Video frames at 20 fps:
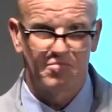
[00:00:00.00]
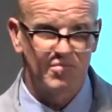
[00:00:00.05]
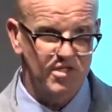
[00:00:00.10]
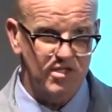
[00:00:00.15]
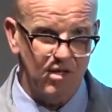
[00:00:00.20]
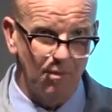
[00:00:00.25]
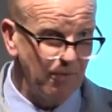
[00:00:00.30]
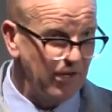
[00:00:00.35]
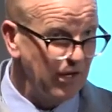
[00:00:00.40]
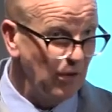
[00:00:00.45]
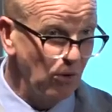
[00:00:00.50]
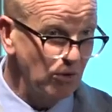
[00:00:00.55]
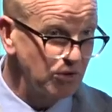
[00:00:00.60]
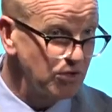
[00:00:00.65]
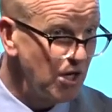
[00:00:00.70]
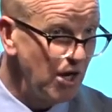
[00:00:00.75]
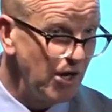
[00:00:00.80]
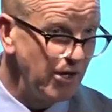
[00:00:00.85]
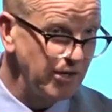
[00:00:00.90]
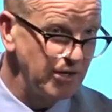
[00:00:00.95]
something
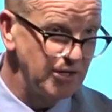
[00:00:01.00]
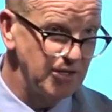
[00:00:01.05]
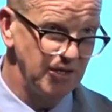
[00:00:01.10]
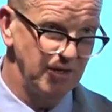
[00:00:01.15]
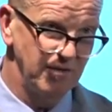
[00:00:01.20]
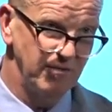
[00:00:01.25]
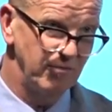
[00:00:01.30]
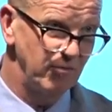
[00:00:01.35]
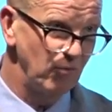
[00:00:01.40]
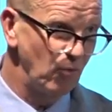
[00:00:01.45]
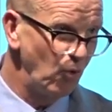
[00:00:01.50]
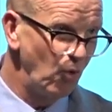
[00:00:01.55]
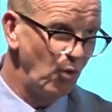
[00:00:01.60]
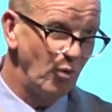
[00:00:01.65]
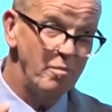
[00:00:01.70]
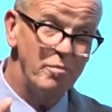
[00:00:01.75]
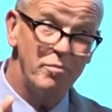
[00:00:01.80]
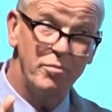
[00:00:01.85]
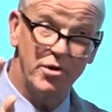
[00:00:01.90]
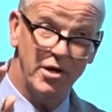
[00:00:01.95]
alternative
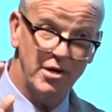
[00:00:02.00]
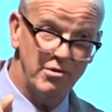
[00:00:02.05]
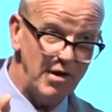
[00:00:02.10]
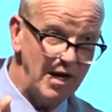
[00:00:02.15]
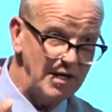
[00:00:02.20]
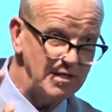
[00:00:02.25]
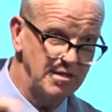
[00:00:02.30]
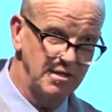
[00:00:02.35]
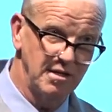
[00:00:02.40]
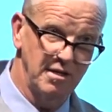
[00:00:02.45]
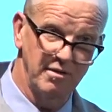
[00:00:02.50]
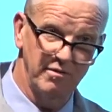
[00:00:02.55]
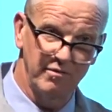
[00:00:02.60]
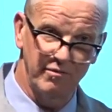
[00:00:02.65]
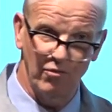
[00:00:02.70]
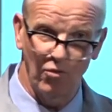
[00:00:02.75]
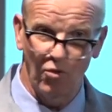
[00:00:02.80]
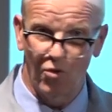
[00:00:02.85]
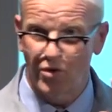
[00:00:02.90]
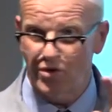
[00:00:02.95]
or
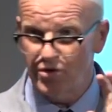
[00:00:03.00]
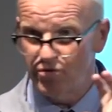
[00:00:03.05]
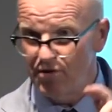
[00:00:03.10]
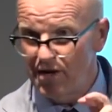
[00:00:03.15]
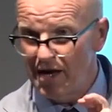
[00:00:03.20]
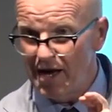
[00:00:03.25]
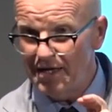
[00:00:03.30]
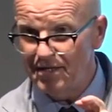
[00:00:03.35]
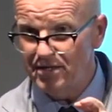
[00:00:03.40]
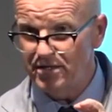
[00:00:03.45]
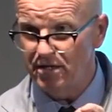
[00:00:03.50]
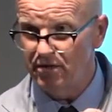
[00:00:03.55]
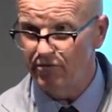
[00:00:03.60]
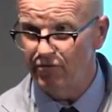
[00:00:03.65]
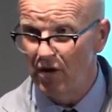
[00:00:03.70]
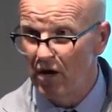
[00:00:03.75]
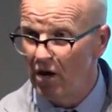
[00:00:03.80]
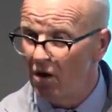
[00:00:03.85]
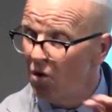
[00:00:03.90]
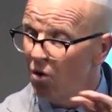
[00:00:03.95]
progressive or
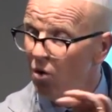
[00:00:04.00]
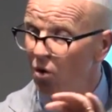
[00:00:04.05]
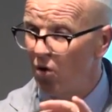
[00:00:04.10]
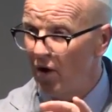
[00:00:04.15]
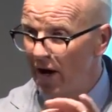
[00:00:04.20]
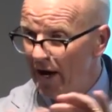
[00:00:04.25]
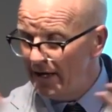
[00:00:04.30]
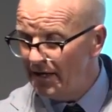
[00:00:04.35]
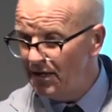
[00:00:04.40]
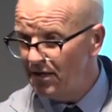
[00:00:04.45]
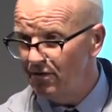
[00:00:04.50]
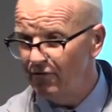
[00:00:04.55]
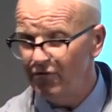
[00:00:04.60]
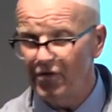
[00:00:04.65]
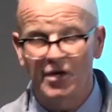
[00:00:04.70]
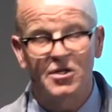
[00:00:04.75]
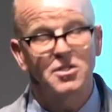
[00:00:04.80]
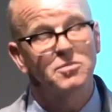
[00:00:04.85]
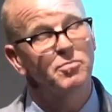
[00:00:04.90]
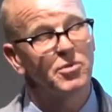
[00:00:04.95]
creative or any of
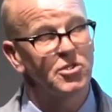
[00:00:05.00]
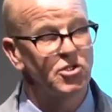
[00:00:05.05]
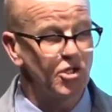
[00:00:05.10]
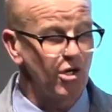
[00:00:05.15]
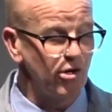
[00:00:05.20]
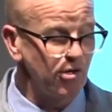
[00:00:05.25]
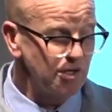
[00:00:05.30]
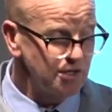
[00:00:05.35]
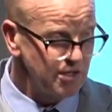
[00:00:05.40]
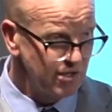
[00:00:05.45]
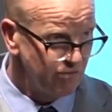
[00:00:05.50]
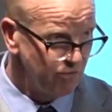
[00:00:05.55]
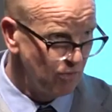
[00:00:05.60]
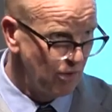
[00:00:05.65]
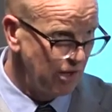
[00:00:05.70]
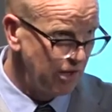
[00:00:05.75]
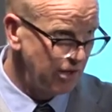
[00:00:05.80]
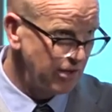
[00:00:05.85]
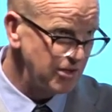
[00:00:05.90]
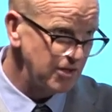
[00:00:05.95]
those pejorative
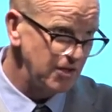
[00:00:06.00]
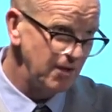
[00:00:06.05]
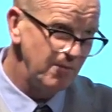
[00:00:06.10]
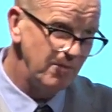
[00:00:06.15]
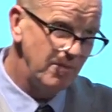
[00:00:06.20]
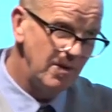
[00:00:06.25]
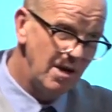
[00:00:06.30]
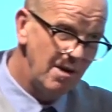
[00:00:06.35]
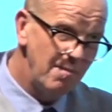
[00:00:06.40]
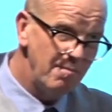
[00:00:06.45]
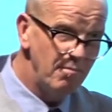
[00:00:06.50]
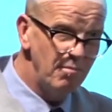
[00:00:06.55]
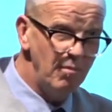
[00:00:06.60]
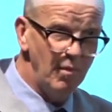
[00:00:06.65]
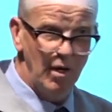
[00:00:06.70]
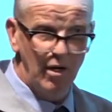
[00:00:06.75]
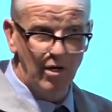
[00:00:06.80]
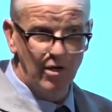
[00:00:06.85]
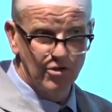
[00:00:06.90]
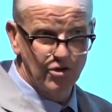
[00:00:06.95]
words that
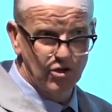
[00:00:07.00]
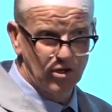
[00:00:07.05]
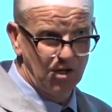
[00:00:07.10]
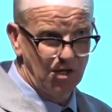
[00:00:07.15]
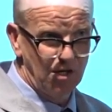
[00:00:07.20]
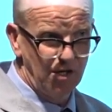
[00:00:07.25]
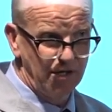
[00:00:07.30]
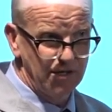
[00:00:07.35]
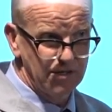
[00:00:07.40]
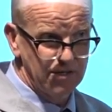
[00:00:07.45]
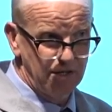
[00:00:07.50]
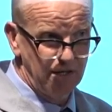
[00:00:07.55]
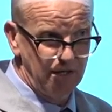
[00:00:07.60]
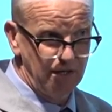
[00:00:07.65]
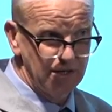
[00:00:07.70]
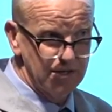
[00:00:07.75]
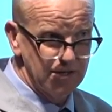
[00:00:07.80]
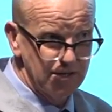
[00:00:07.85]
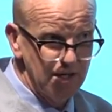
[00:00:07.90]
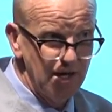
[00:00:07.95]
marginalize
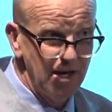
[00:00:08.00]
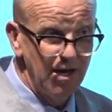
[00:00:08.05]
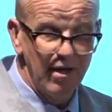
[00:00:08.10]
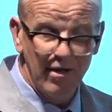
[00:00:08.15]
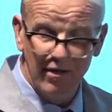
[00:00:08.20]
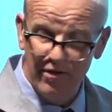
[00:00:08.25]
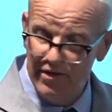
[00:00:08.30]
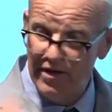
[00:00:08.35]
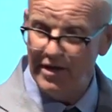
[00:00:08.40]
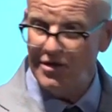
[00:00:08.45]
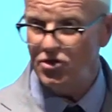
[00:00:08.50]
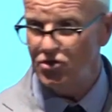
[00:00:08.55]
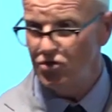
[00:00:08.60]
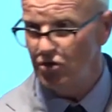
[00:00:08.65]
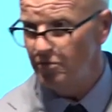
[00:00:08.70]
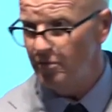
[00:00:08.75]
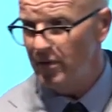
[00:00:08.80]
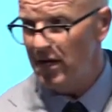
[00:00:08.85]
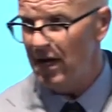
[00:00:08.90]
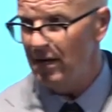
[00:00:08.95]
this. This
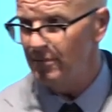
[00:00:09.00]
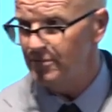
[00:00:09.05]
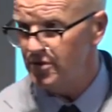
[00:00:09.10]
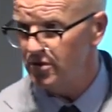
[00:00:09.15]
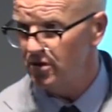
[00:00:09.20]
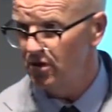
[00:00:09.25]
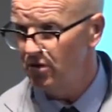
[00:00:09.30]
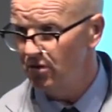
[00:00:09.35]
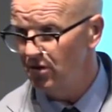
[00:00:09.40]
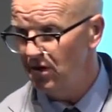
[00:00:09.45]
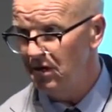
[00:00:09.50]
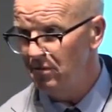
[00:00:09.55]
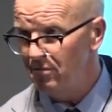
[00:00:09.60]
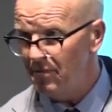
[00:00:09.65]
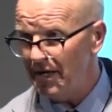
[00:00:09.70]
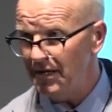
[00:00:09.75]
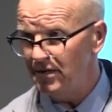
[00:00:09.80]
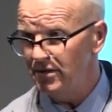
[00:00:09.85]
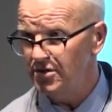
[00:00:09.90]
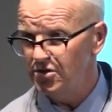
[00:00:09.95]
should be absolutely
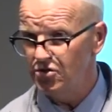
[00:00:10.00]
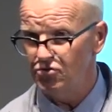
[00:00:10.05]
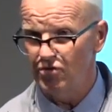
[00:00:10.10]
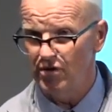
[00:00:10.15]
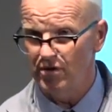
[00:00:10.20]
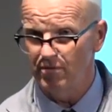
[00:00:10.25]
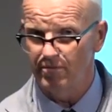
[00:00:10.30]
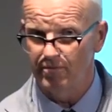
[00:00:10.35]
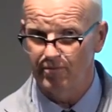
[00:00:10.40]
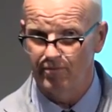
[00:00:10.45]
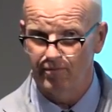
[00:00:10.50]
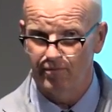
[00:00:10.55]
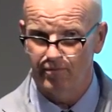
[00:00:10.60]
mainstream.